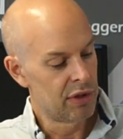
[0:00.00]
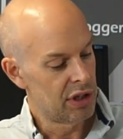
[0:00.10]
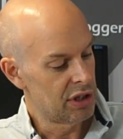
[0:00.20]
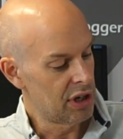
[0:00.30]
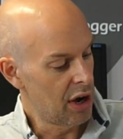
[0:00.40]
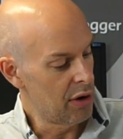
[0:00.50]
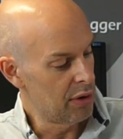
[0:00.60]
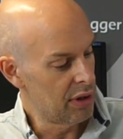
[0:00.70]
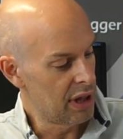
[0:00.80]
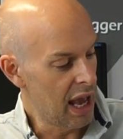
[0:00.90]
to
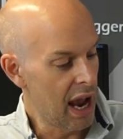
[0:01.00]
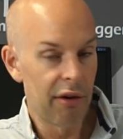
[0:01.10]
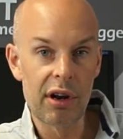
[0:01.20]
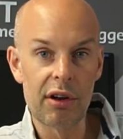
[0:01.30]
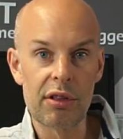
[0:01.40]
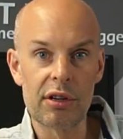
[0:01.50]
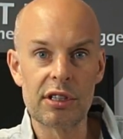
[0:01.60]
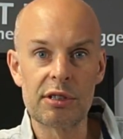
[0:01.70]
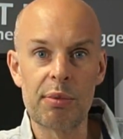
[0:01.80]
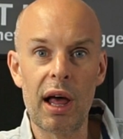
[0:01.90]
show the area of the
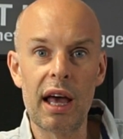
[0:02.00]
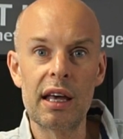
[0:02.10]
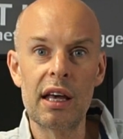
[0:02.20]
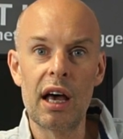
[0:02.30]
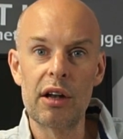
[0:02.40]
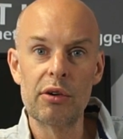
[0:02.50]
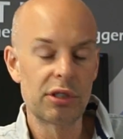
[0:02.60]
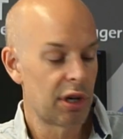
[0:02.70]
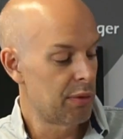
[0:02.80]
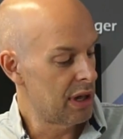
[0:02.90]
display and
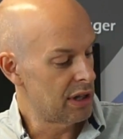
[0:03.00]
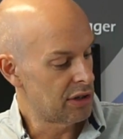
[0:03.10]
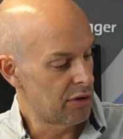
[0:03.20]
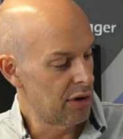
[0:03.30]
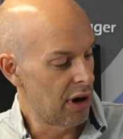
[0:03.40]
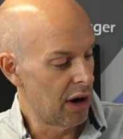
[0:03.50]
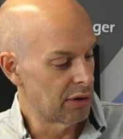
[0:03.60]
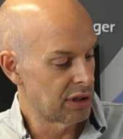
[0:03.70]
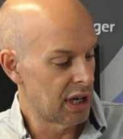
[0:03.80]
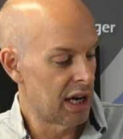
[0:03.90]
also where the screw
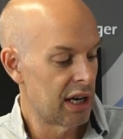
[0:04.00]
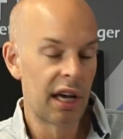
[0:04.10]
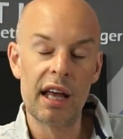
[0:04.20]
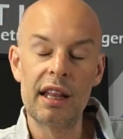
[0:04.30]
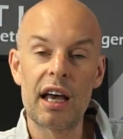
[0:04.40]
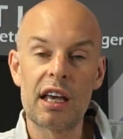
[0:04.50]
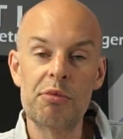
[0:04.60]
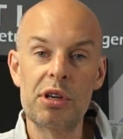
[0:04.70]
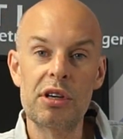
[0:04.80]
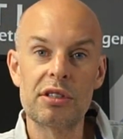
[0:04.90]
holes are, and that can
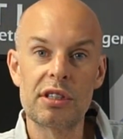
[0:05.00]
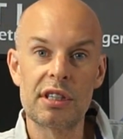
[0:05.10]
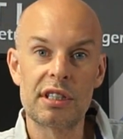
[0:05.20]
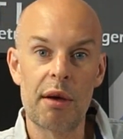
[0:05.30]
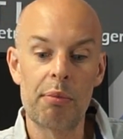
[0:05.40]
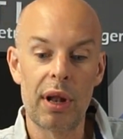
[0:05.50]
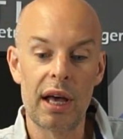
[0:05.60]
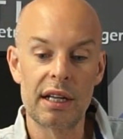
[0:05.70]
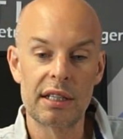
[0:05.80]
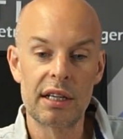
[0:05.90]
be used as a
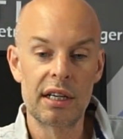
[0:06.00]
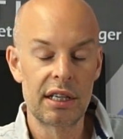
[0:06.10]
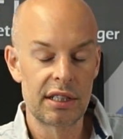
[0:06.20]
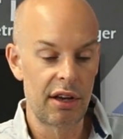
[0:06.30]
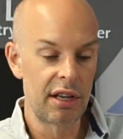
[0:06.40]
template. So